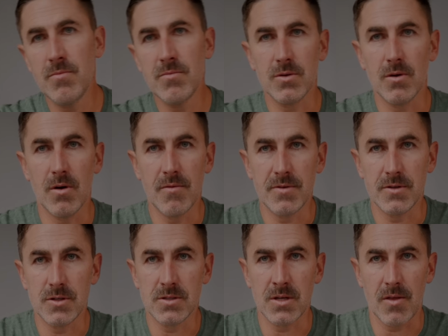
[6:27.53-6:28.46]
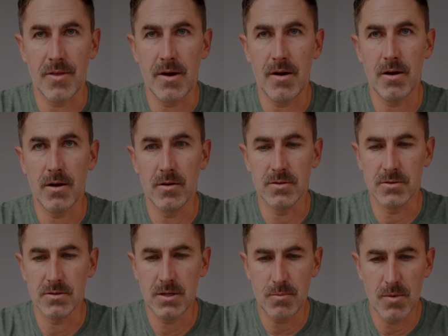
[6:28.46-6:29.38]
So if it's just sitting there, it goes in
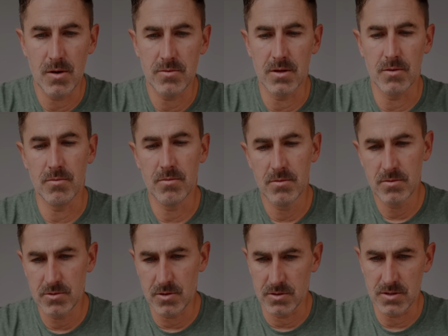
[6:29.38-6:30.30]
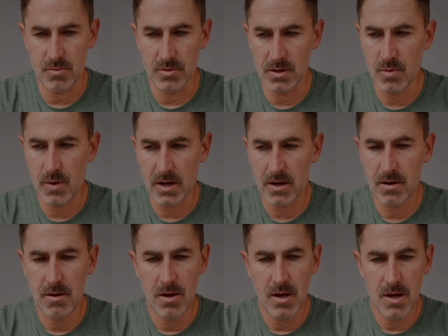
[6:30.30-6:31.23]
sleep mode and then turns on really quick.
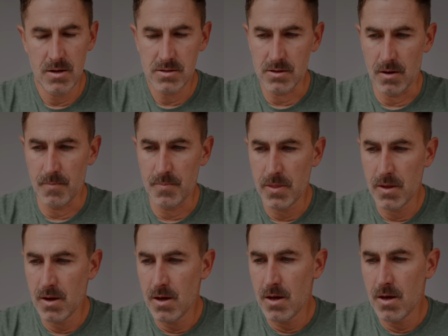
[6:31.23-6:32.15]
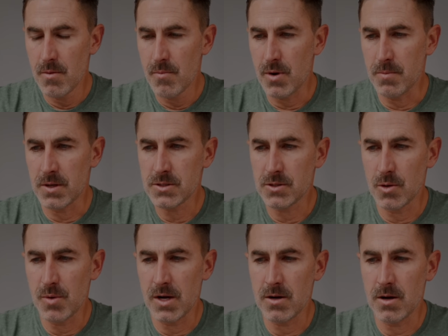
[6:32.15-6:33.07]
So pretty much a
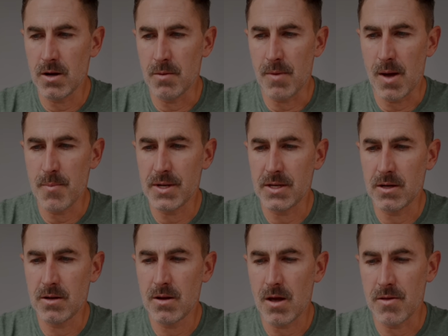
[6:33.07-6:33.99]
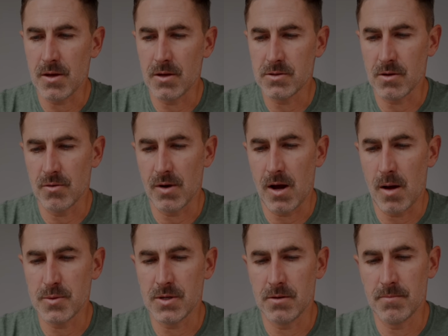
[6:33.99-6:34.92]
no-brainer in my opinion. I think it's a great
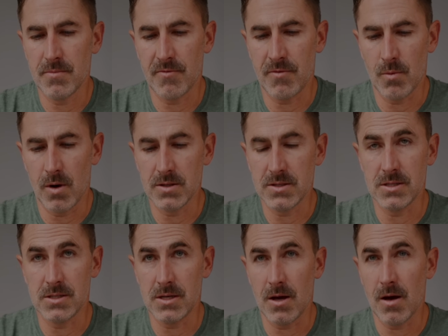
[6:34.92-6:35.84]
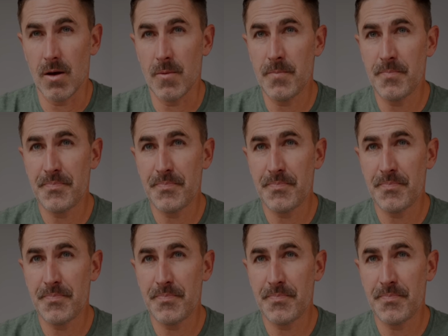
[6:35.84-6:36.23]
option if you want TTL.